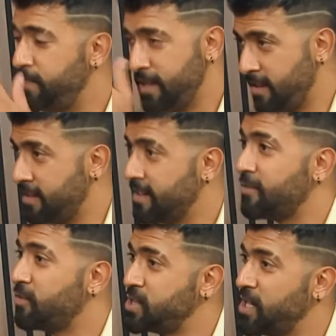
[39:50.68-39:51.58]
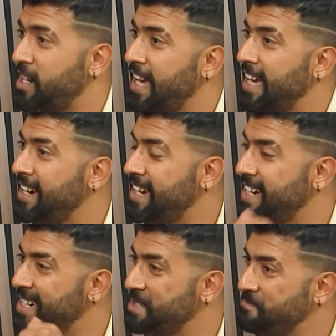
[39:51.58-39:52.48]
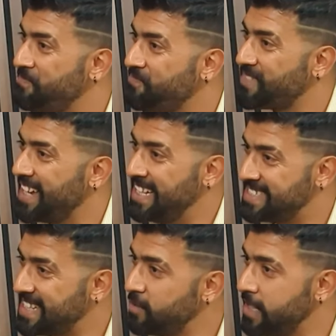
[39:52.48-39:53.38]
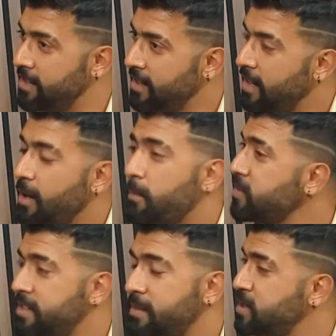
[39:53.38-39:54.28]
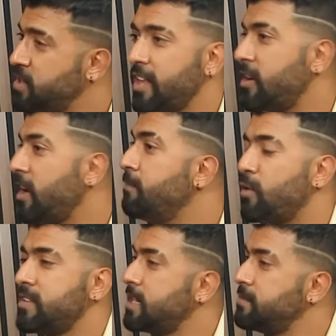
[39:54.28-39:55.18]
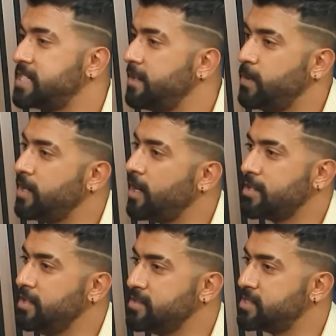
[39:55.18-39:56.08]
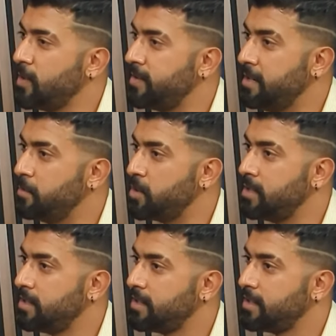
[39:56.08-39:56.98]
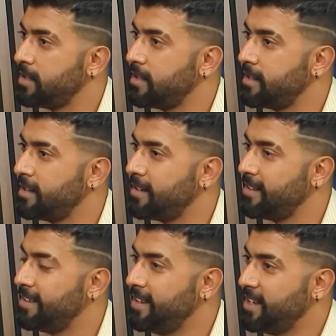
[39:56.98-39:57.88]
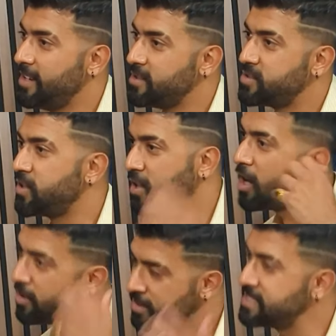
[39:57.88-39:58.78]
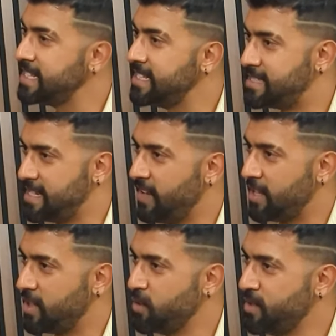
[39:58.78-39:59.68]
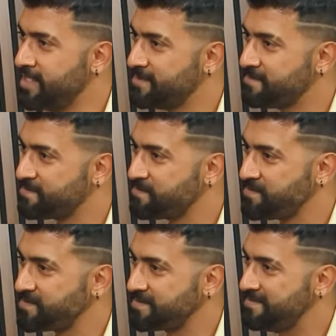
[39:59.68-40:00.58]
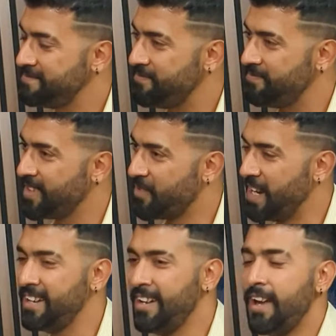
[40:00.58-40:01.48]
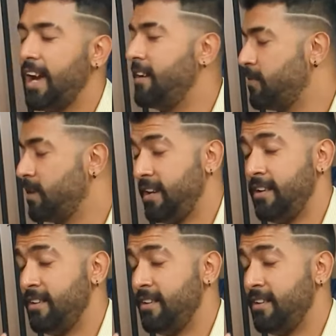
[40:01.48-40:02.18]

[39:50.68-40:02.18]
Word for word: being Russia and Saudi, both of them are together, and both of them said, we're not going to use dollar anymore. So the currency is devalued, right? And